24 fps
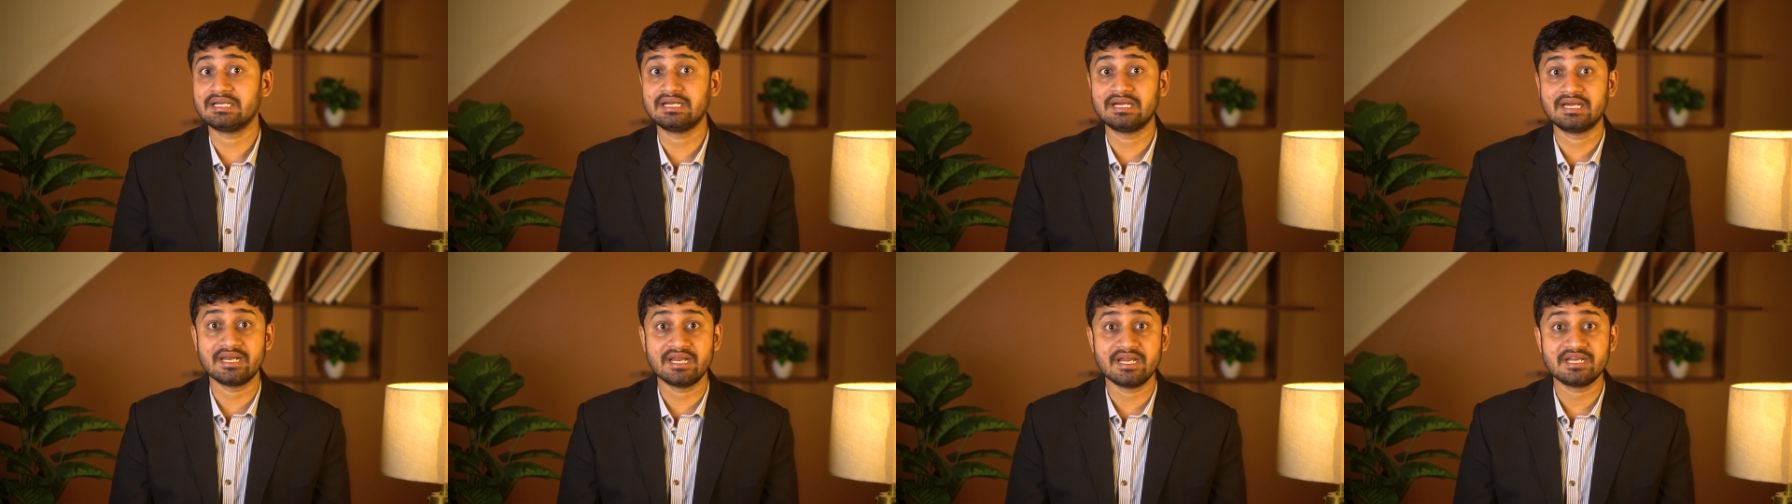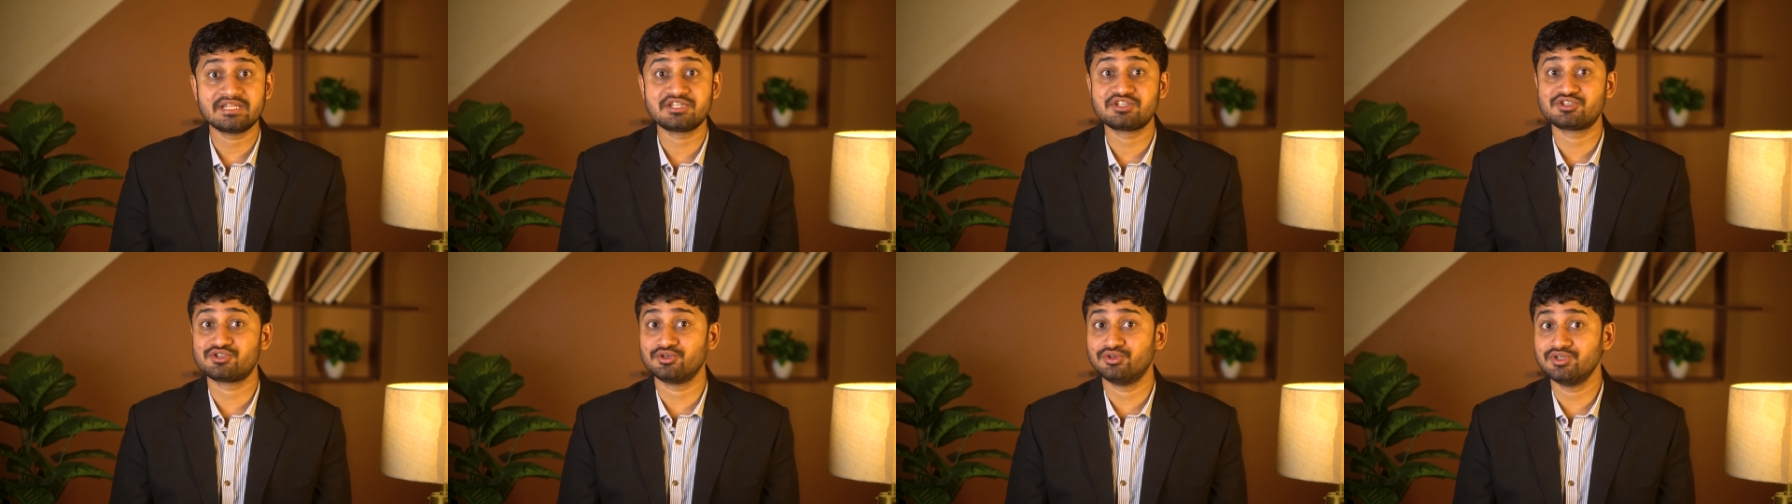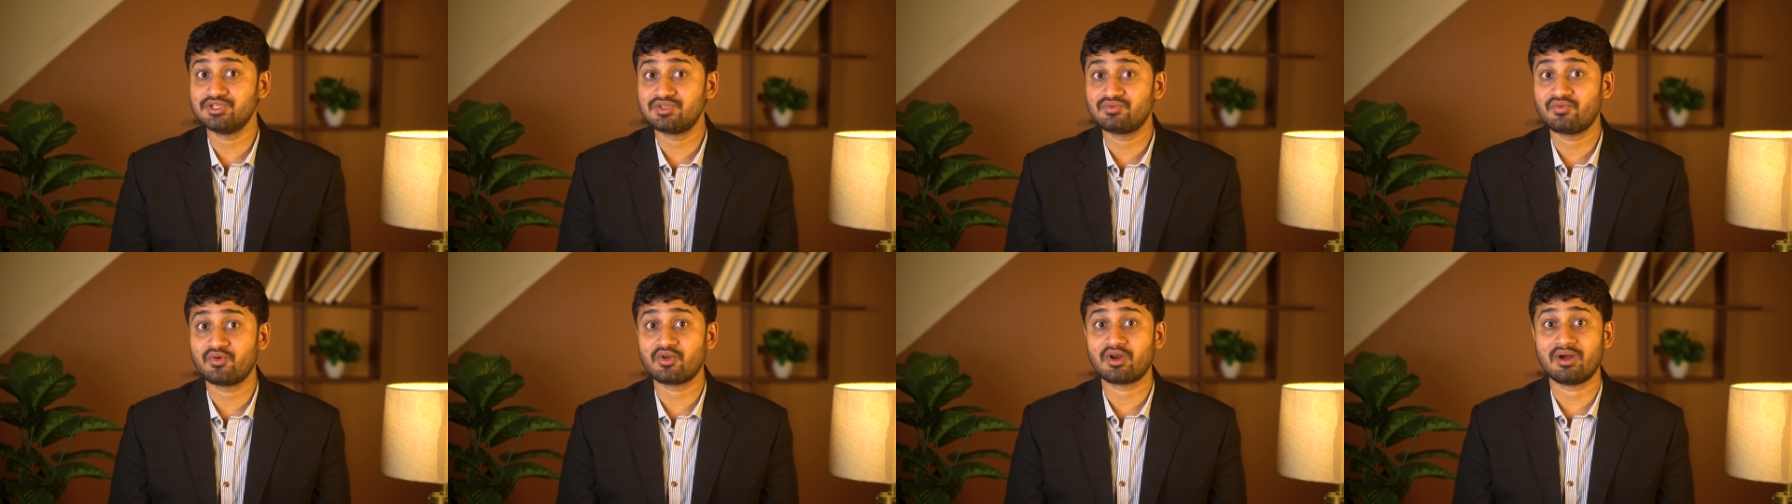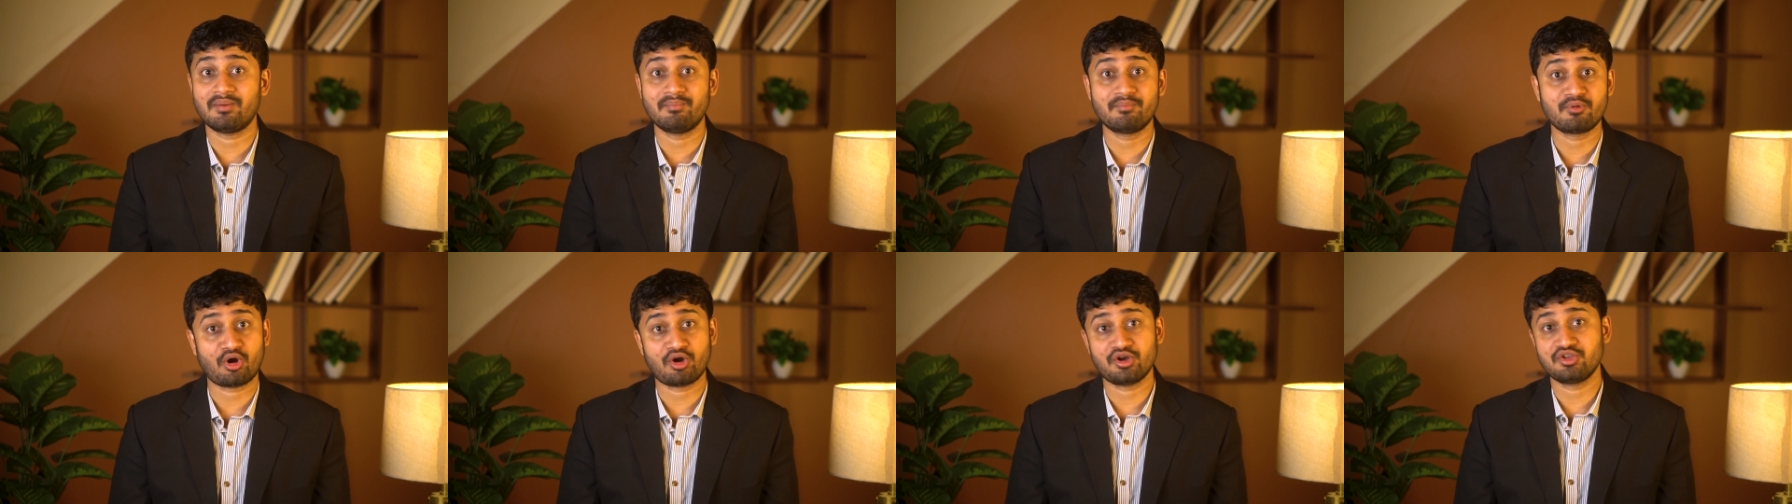great choice for
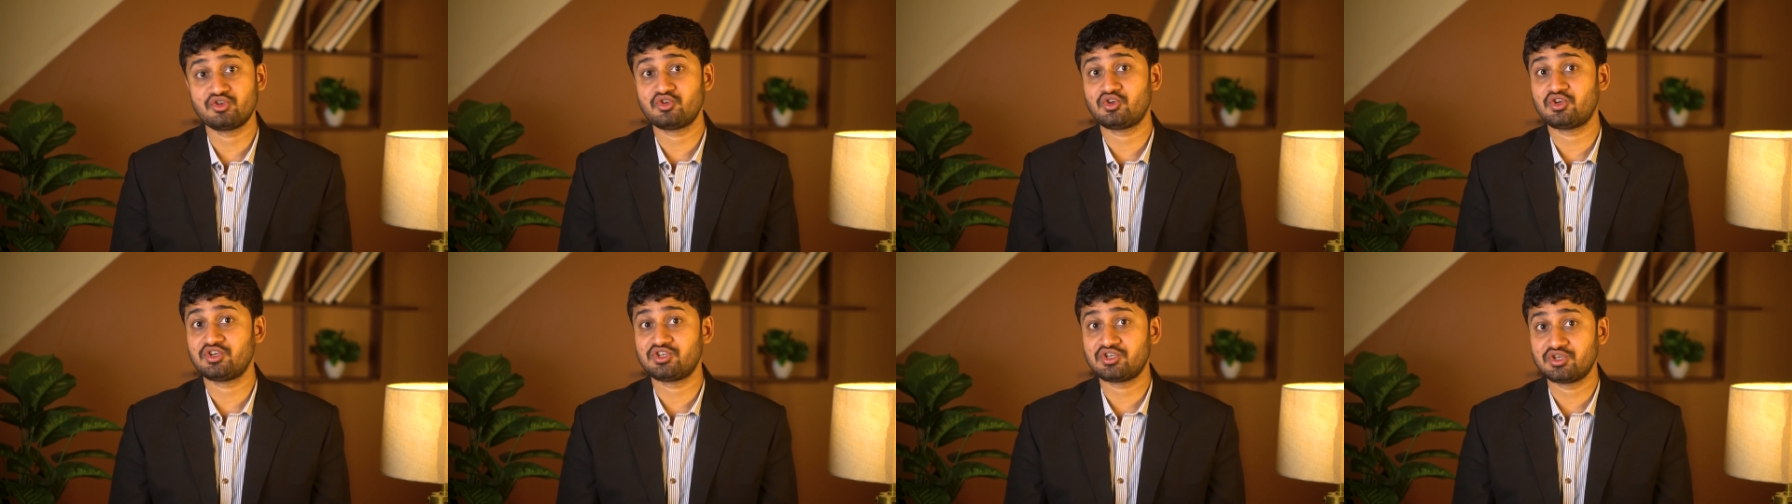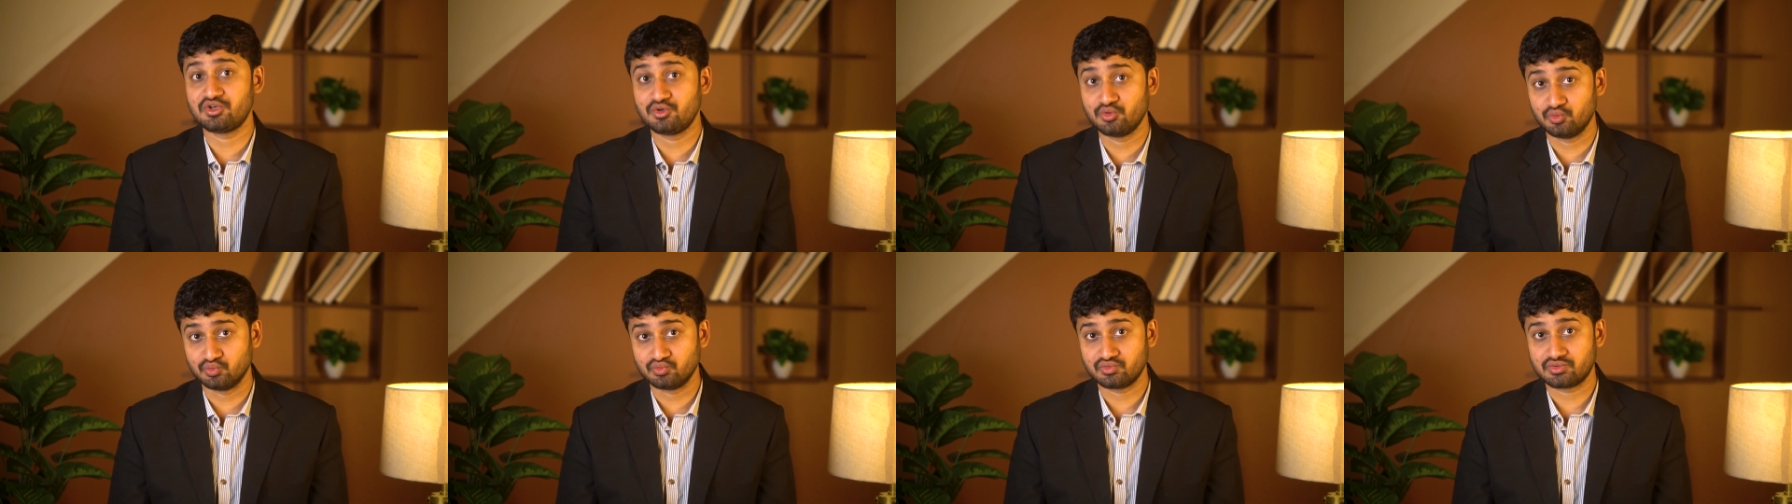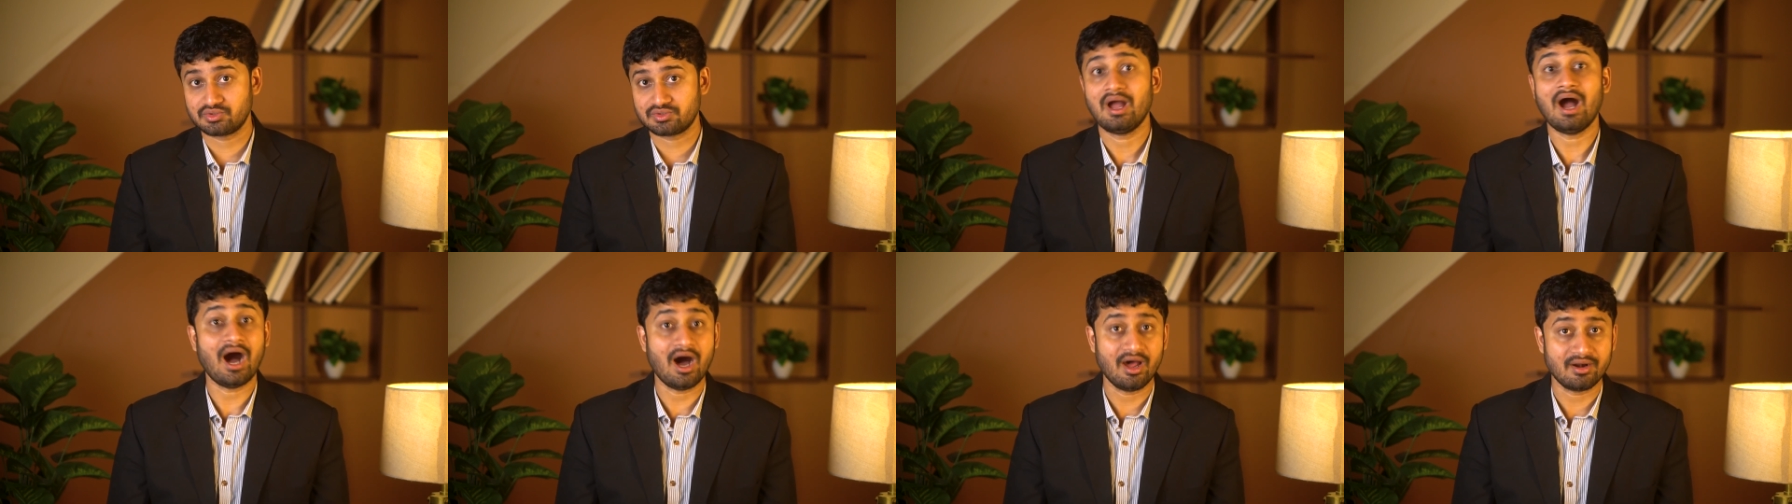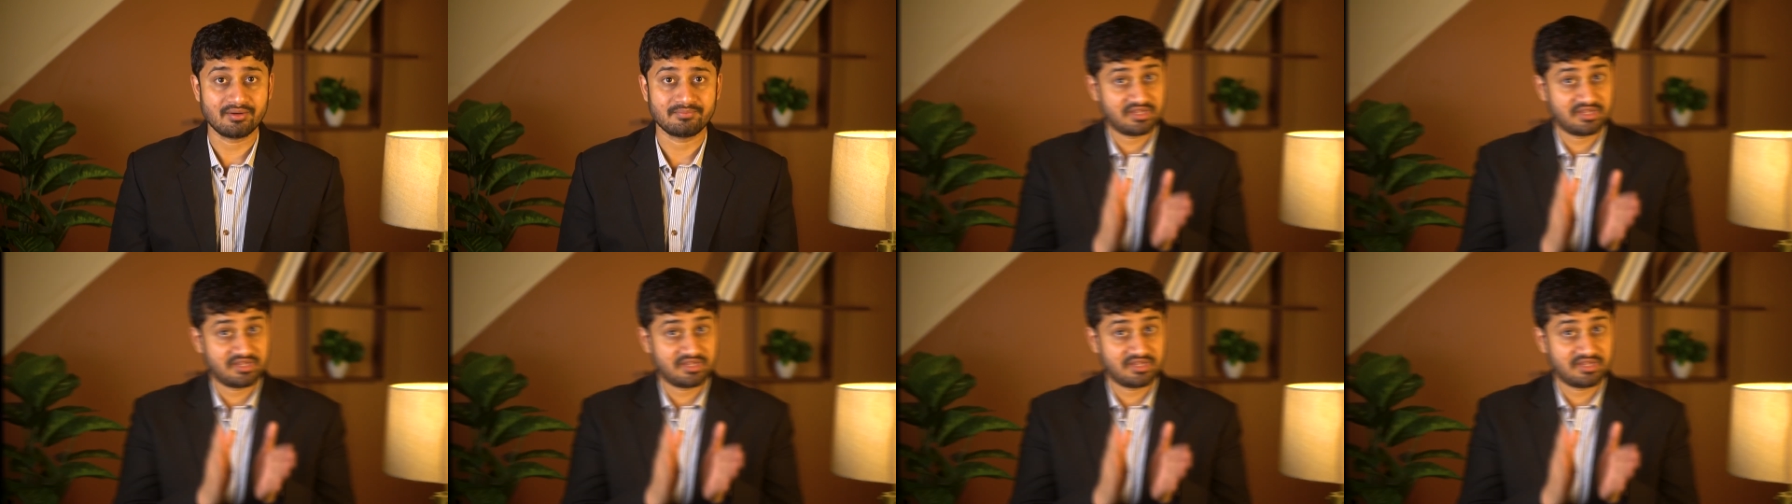abroad education loan are: